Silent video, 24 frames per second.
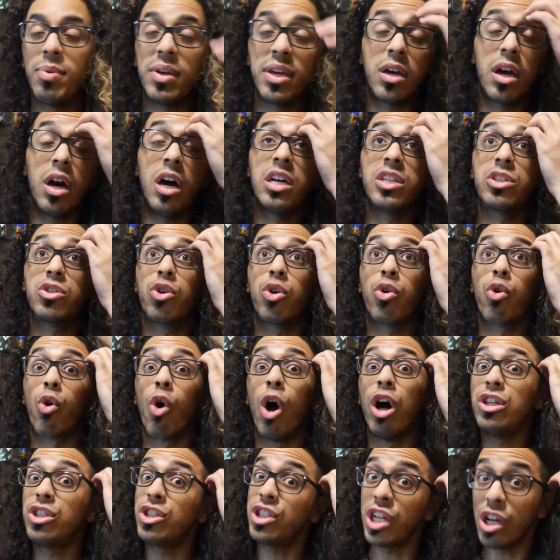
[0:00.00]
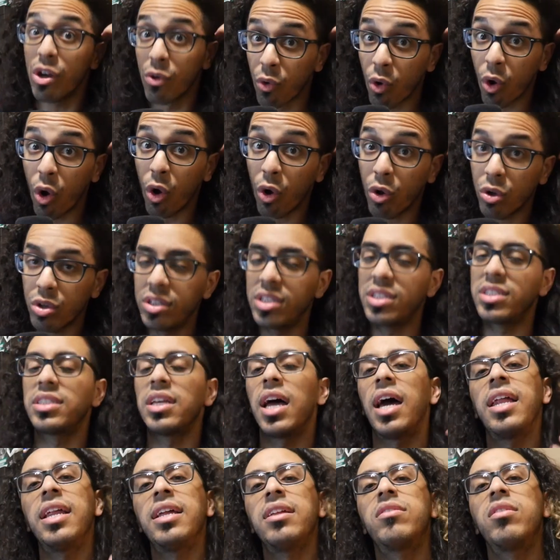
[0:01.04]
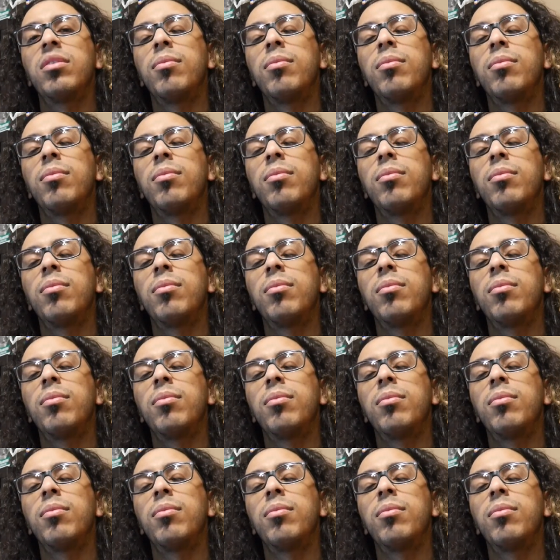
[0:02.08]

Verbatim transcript: Because Crunchyroll decided